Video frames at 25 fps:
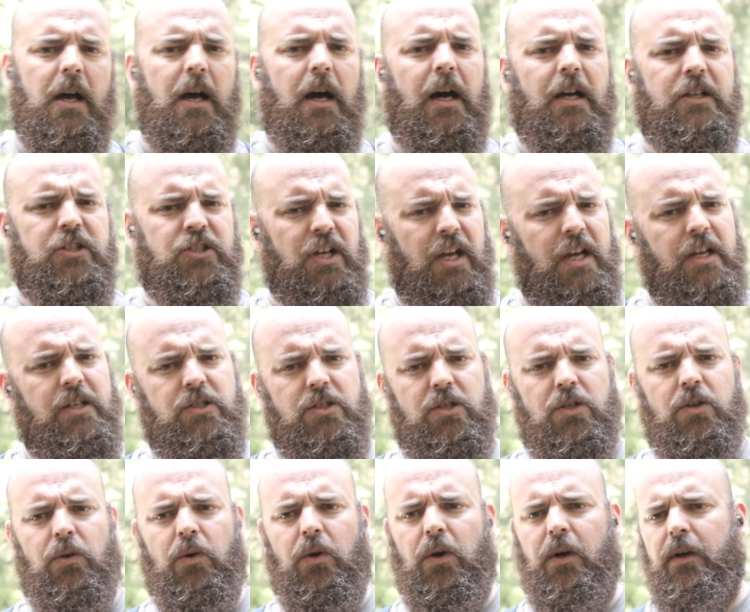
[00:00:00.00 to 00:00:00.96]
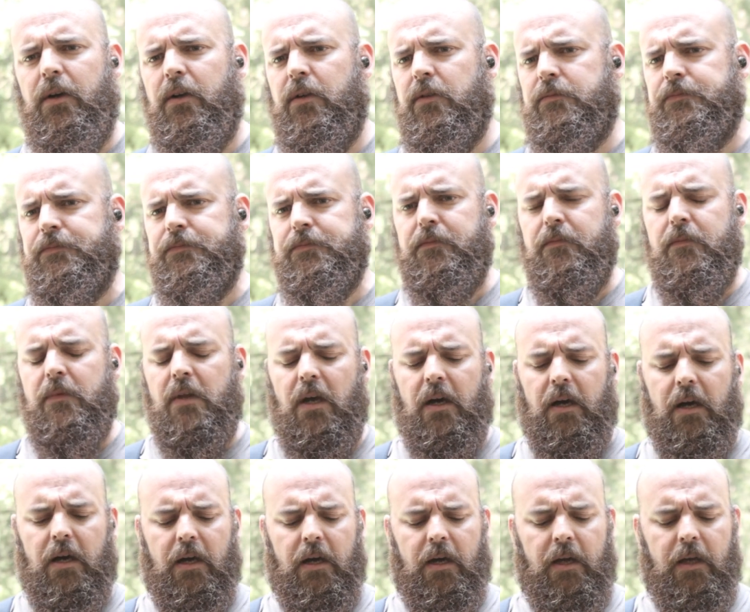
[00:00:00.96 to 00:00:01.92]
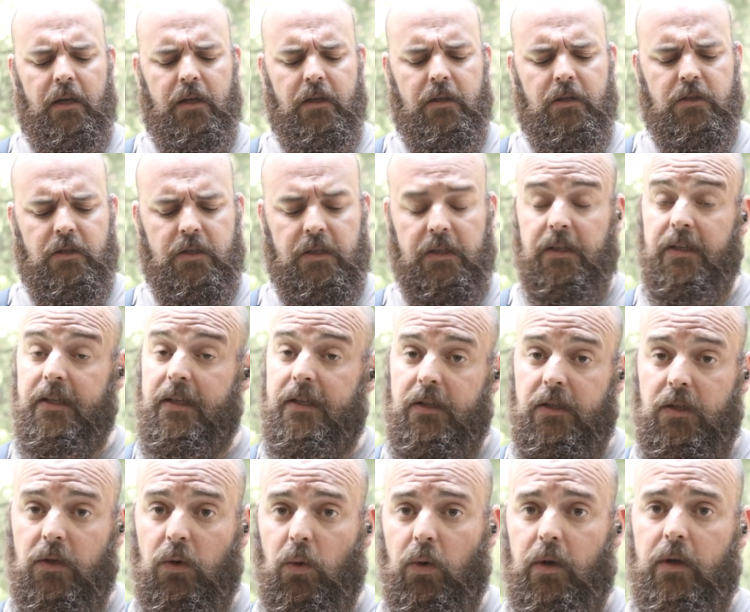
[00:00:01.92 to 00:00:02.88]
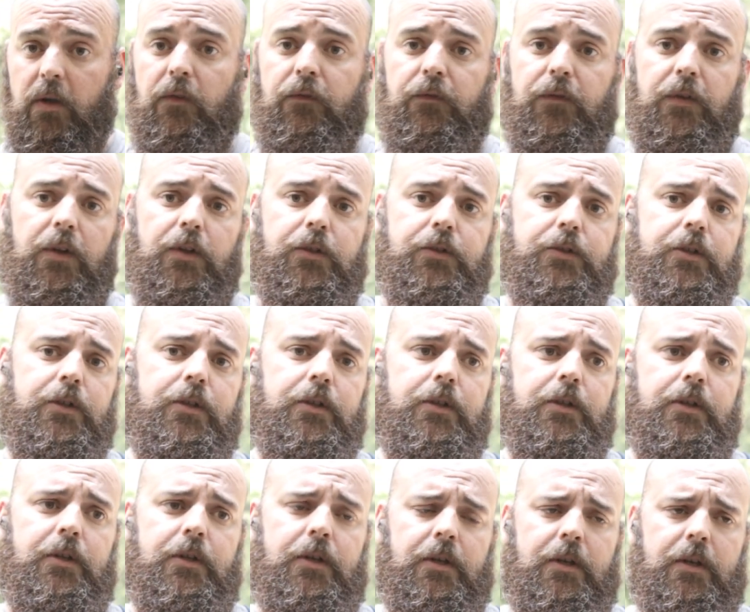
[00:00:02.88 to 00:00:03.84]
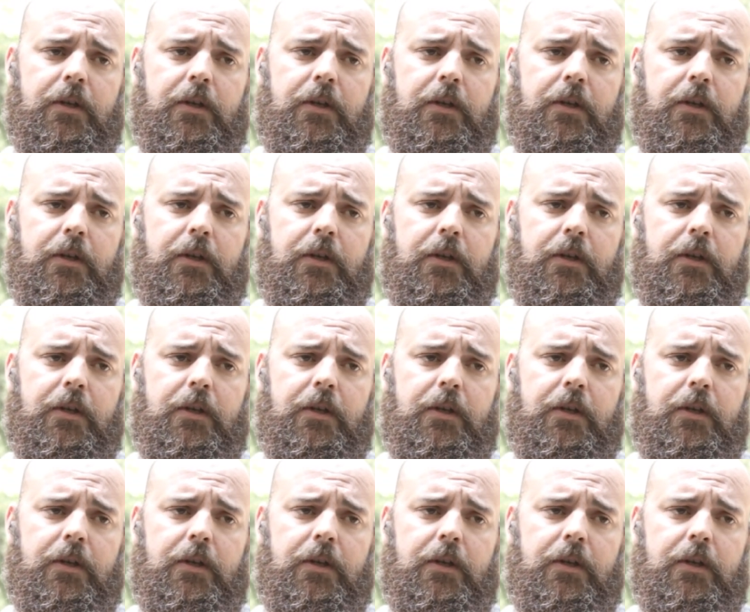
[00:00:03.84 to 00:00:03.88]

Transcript: I changed the oil. I cleaned the oil filter,